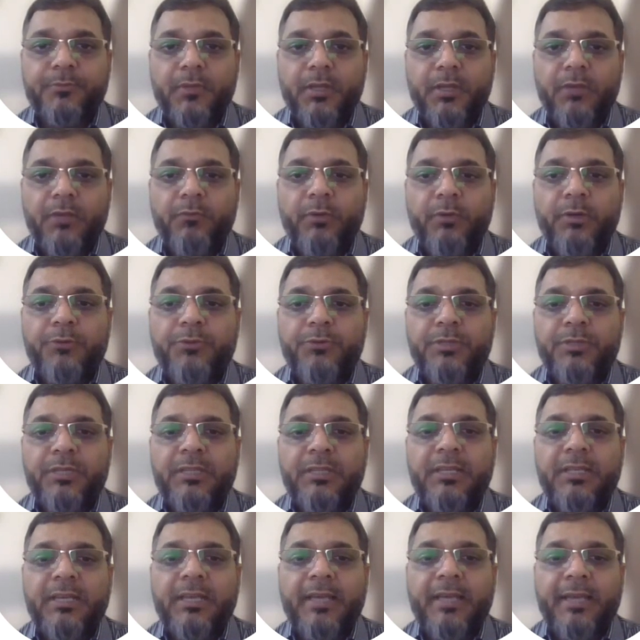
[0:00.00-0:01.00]
When you say
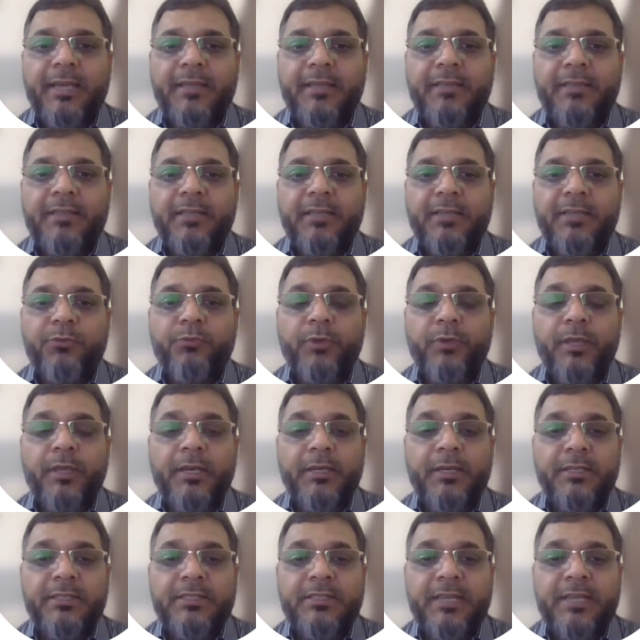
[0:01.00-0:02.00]
the lying there, where
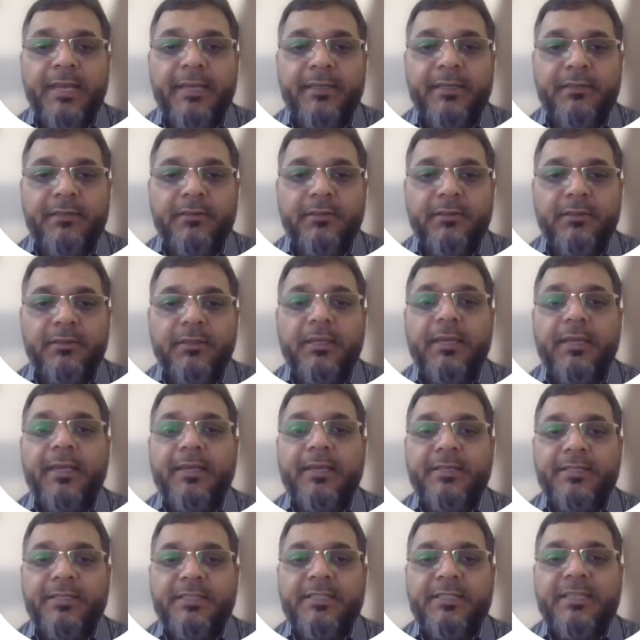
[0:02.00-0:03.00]
it is lying?
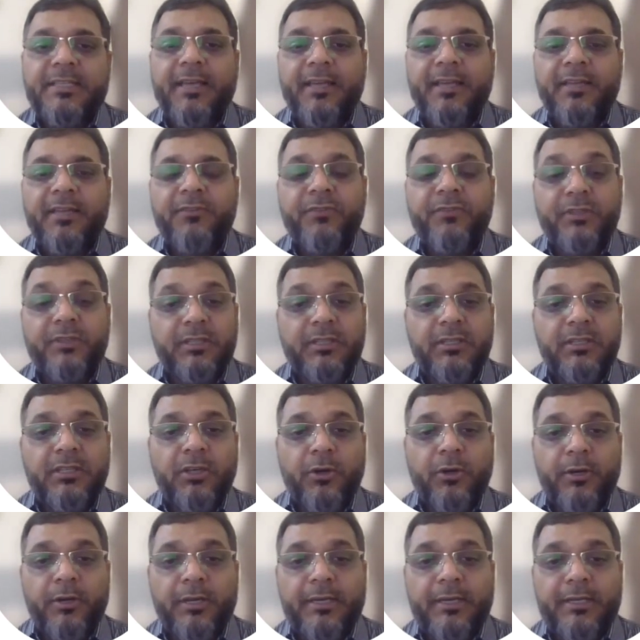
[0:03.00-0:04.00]
It is lying within the
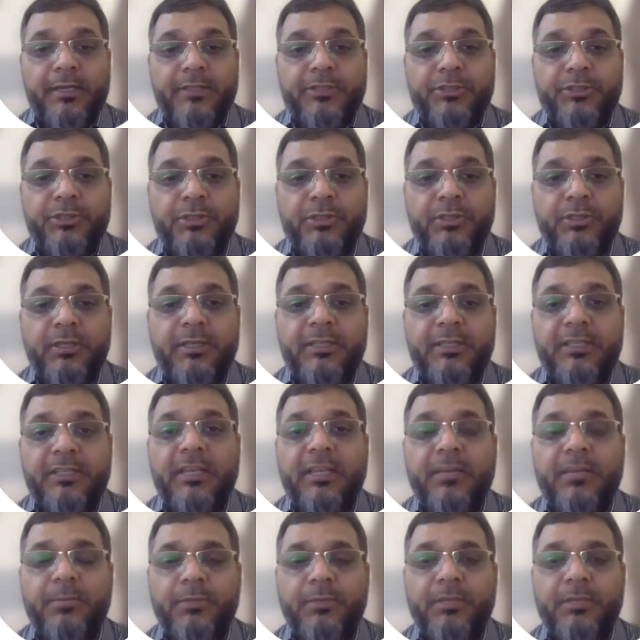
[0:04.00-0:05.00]
organization. It
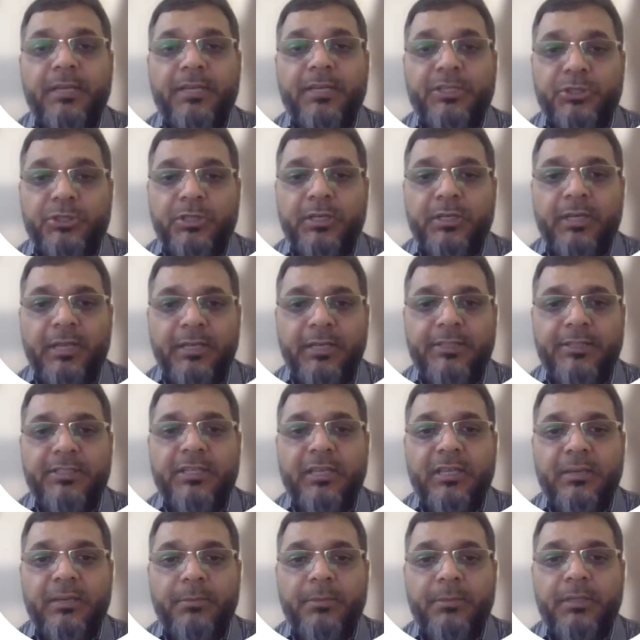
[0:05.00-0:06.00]
can be the external, it
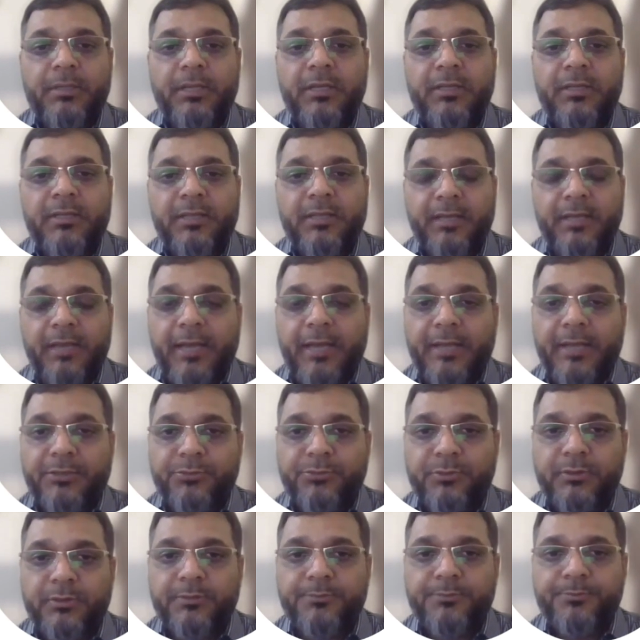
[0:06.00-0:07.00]
can be the internal as
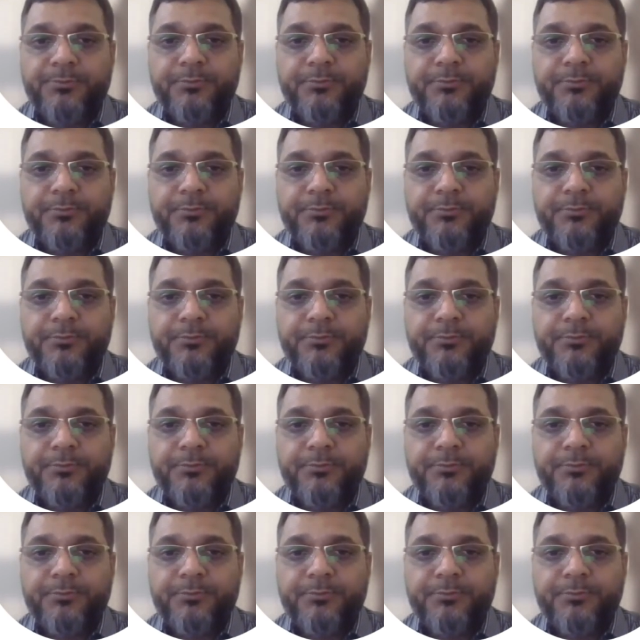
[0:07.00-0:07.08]
well.